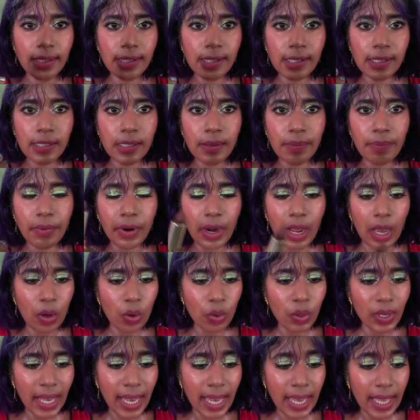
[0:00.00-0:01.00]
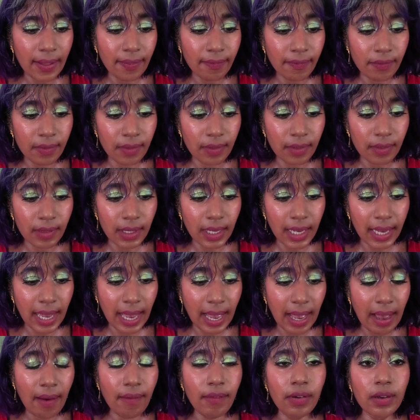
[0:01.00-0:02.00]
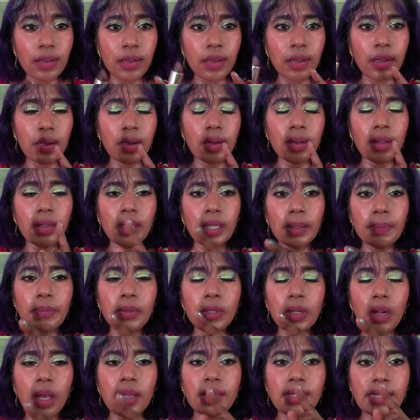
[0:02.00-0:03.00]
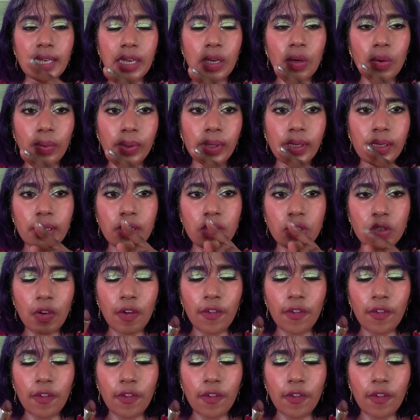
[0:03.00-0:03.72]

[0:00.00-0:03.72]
This is the brown, and they have a lip gloss equivalent